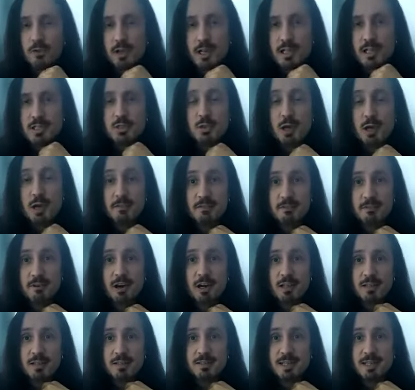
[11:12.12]
forget to have
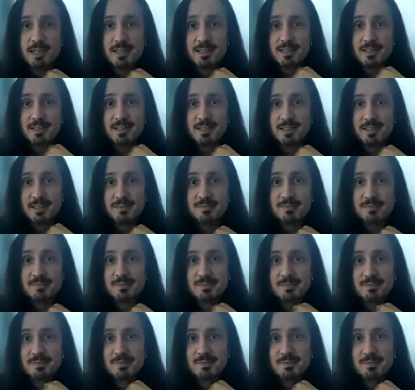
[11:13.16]
fun. That's the
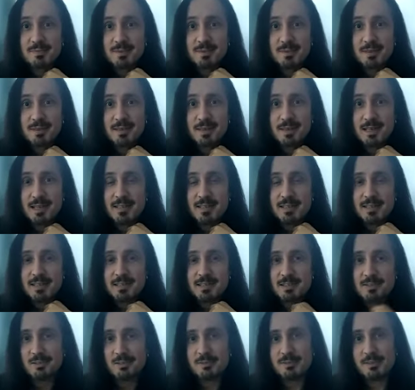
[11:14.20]

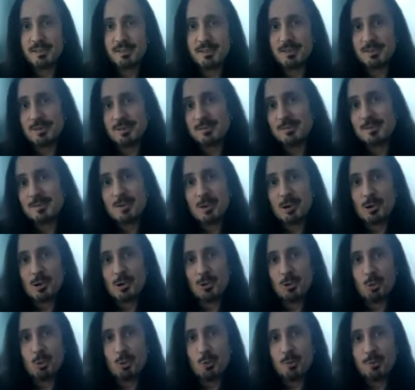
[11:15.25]
essence of the
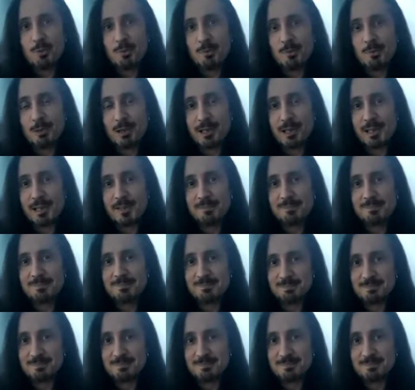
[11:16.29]
whole playing.